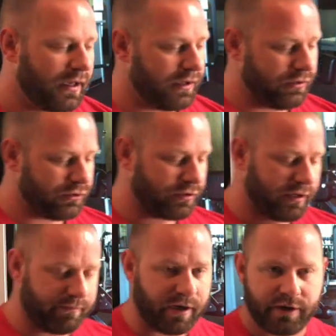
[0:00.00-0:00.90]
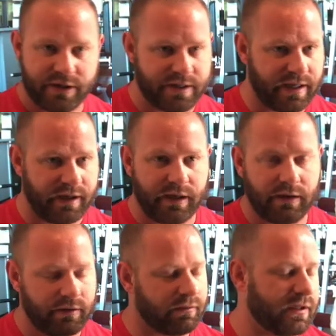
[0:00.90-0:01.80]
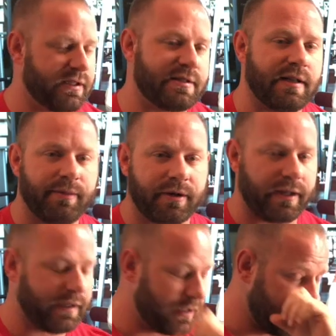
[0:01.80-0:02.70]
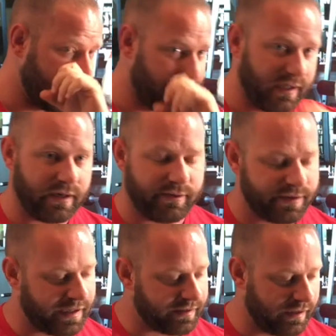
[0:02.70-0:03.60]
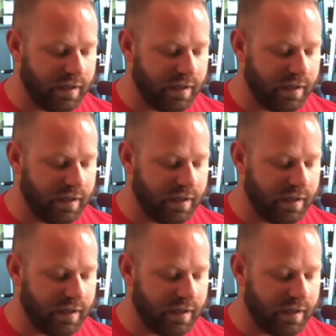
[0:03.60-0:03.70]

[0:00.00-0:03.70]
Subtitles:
neutral grip bar, just that, you know, the one that's typically in the gym, you know, it's got